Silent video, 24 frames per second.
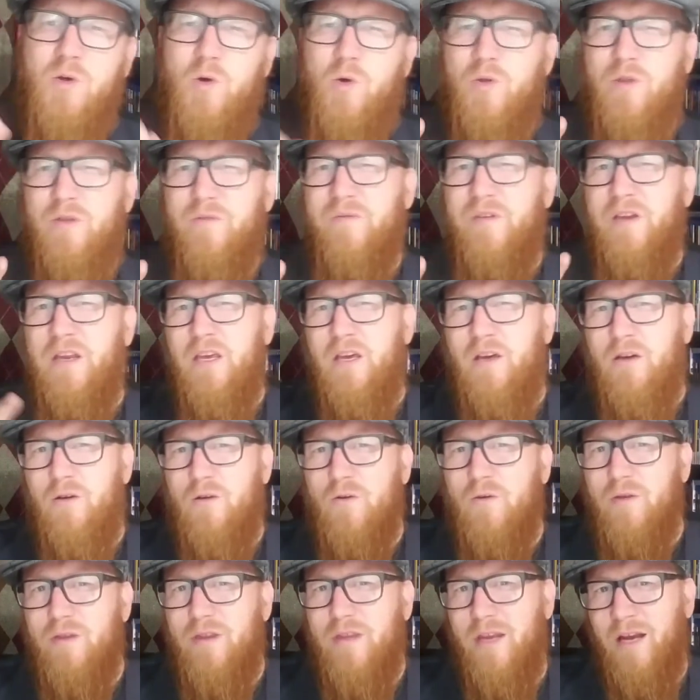the
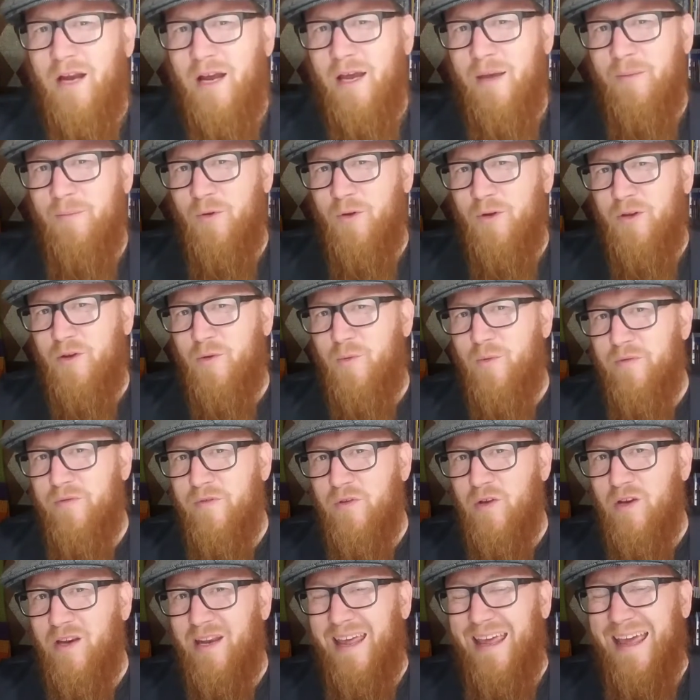video that I am going to
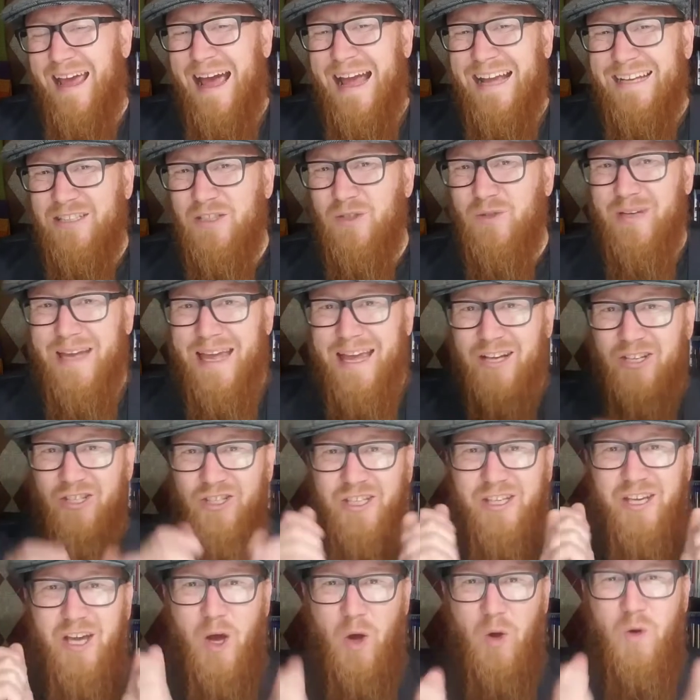review today, I don't
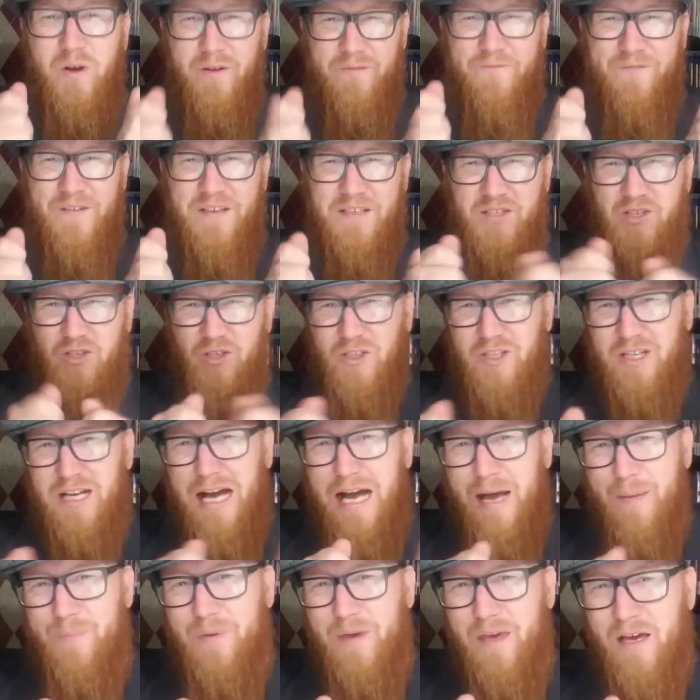actually own a physical
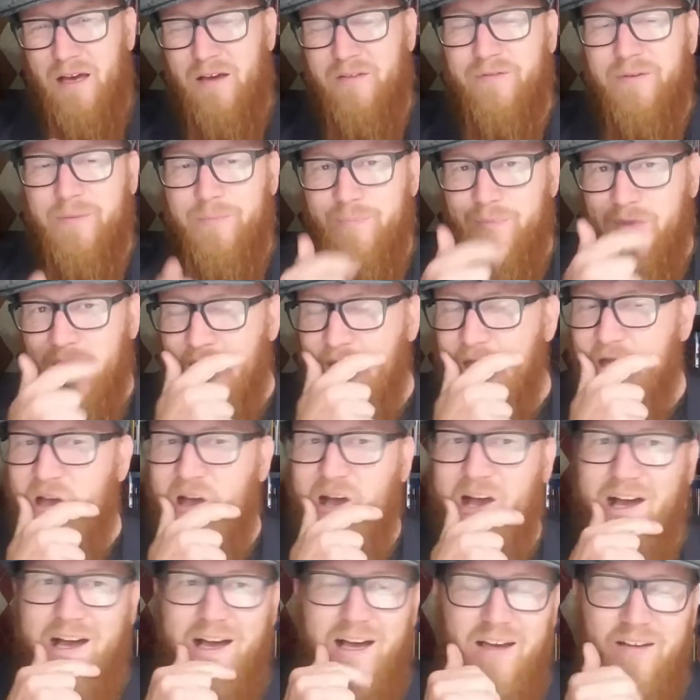copy of.
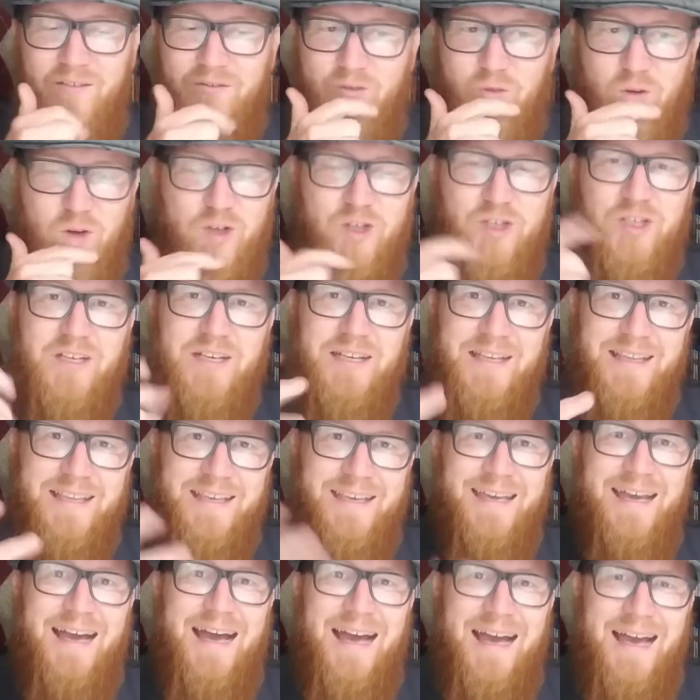
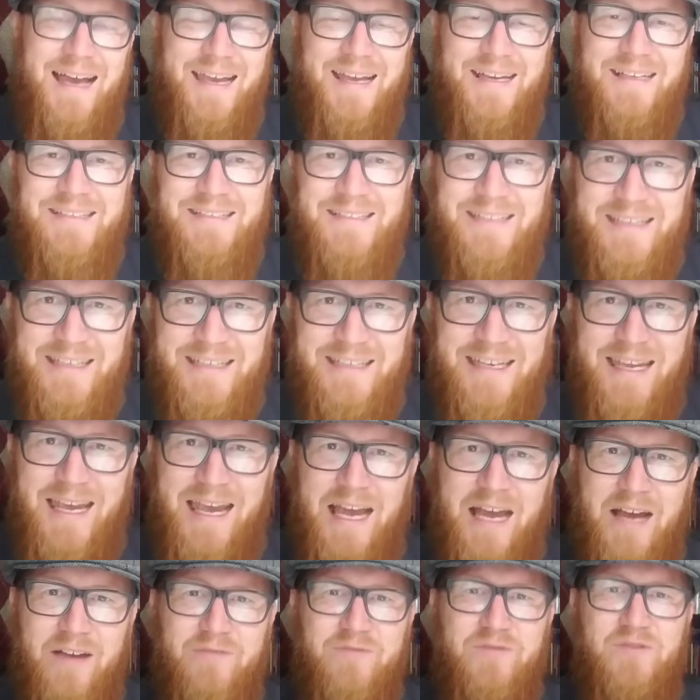Unfortunately, I did
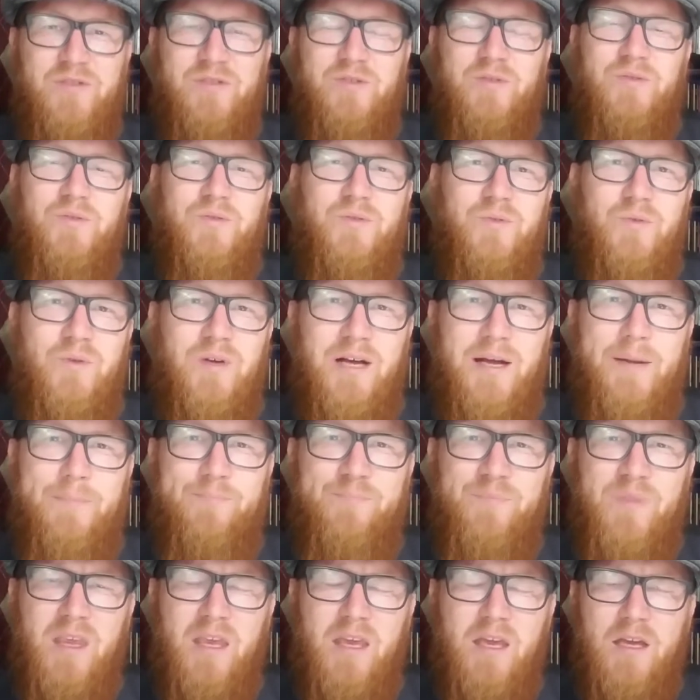have to
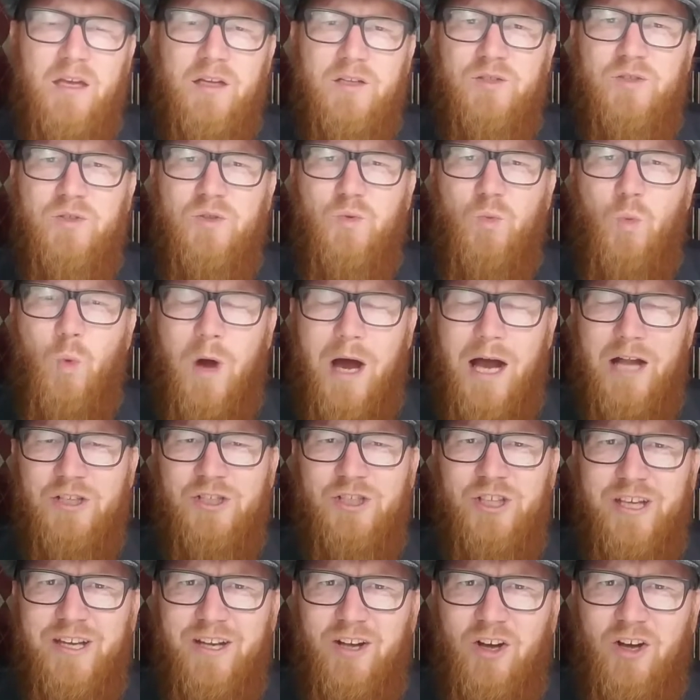watch it